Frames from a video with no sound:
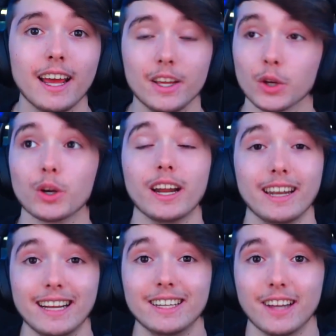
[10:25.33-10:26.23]
you're going to
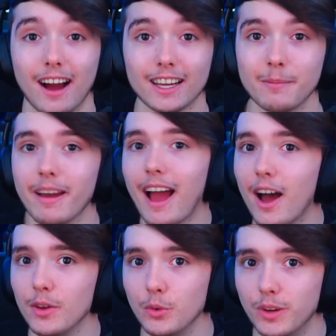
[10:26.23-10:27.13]
need to document
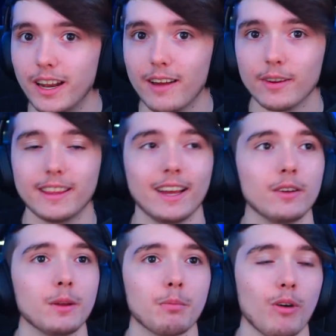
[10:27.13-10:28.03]
how you did everything,
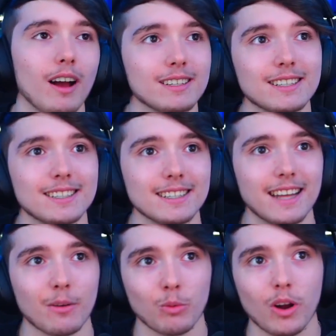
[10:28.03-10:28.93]
the processes
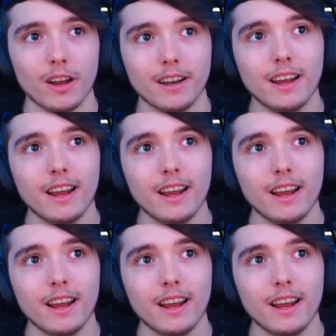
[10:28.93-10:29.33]
that run.